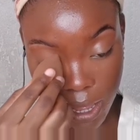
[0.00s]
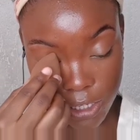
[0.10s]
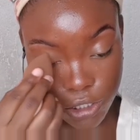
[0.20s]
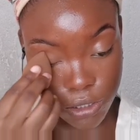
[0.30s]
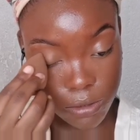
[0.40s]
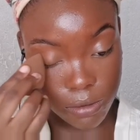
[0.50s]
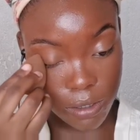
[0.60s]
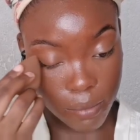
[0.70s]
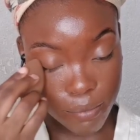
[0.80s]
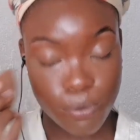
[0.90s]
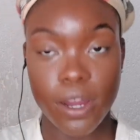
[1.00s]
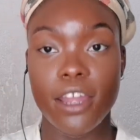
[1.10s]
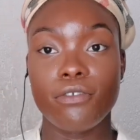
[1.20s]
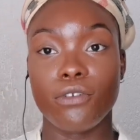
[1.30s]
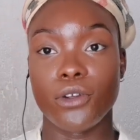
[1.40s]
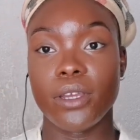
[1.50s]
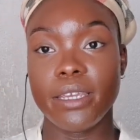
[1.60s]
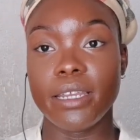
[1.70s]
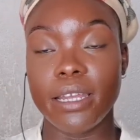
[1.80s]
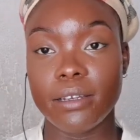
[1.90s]
I'm praying for your
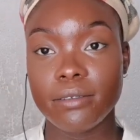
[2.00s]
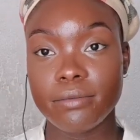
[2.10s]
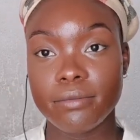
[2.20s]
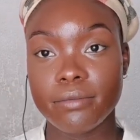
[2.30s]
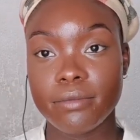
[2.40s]
healing.